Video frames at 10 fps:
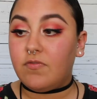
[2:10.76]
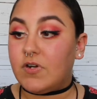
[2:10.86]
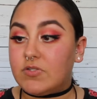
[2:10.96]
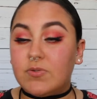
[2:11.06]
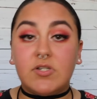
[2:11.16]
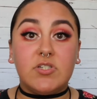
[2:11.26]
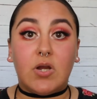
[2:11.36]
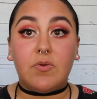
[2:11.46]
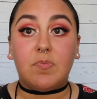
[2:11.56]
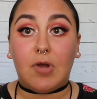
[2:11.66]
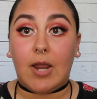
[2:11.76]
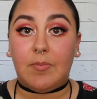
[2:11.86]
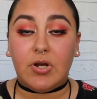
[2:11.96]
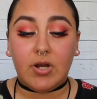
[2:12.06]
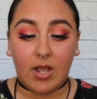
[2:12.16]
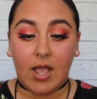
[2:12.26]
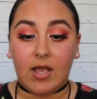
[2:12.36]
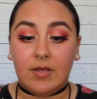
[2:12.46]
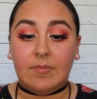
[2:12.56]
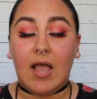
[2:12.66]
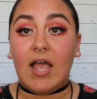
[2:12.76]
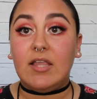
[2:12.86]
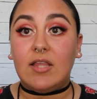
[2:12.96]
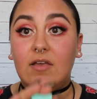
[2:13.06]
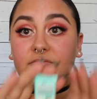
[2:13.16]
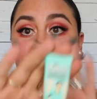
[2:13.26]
First we're going to start with primer. I love